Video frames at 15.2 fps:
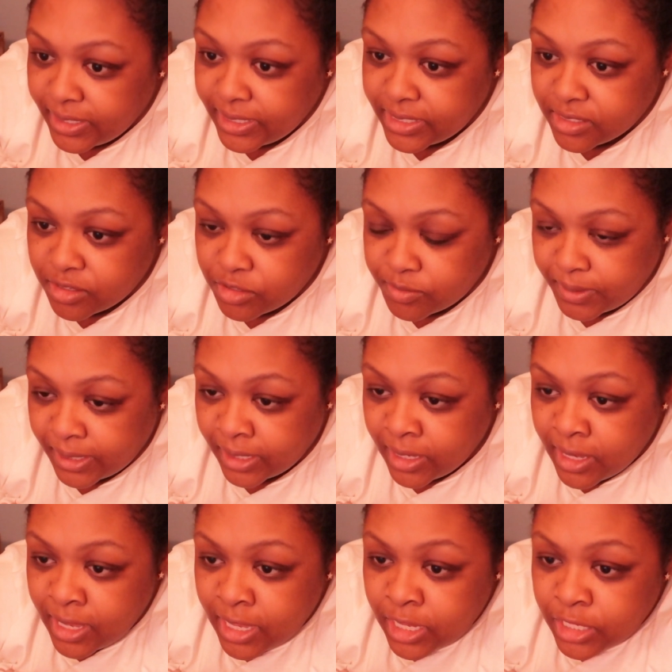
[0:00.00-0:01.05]
Excuse me.
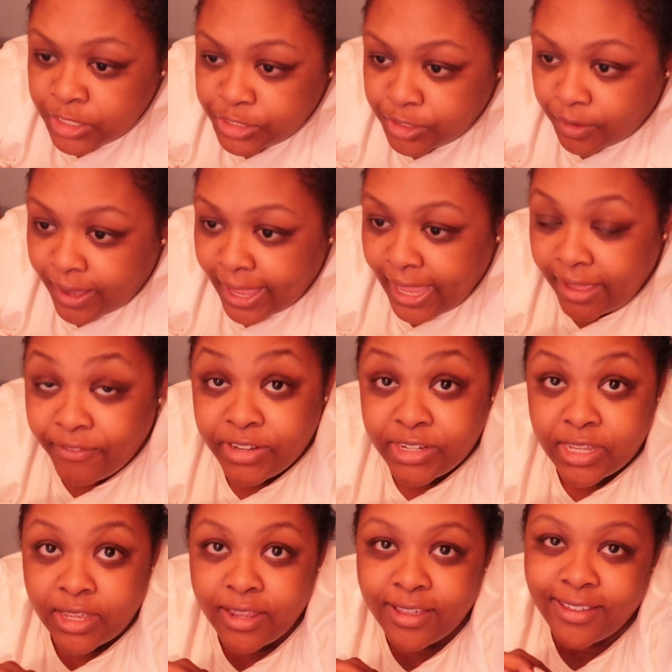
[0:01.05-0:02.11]
So I haven't
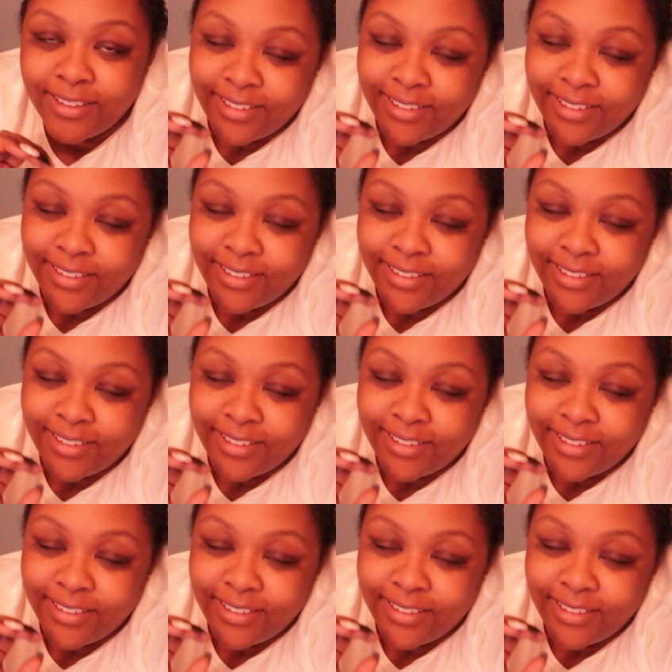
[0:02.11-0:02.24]
done,